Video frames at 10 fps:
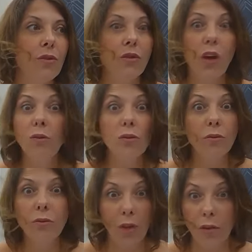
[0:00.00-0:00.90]

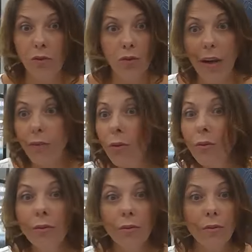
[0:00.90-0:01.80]
don't
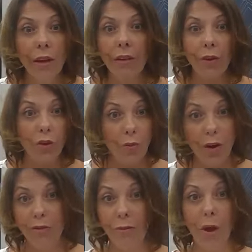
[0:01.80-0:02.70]
travel. If you can
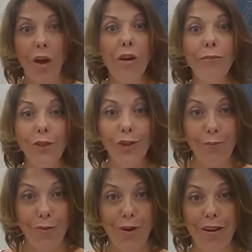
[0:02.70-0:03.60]
work from home, you should
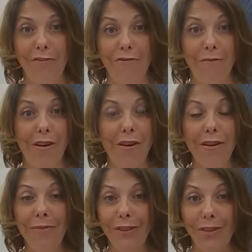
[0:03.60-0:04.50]
be working from
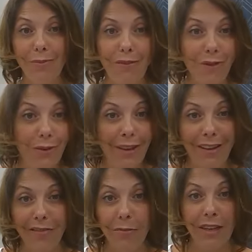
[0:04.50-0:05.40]
home. You should be following
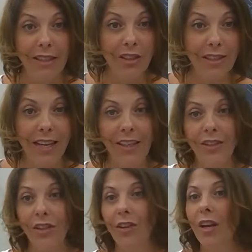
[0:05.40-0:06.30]
government
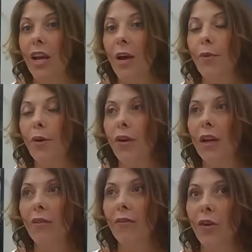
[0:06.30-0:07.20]
legislation. But
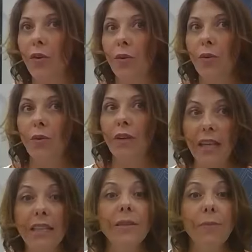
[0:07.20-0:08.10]
if you
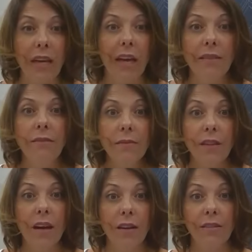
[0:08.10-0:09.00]
need to be in,
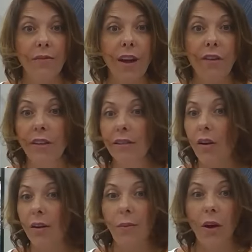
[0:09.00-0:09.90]
as various
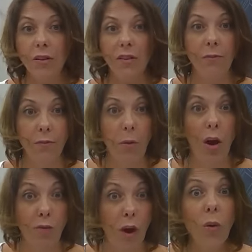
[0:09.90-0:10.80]
parts of
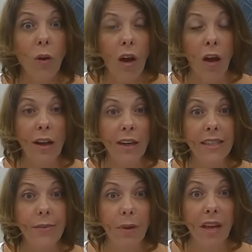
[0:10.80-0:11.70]
my role, I need
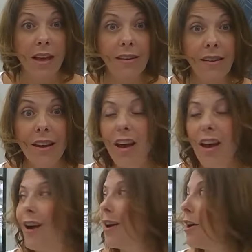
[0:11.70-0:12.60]
to be in.
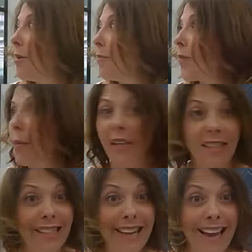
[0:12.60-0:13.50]
I'm in
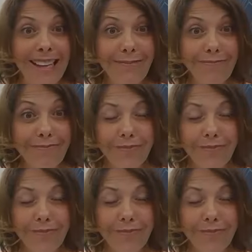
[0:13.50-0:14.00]
today.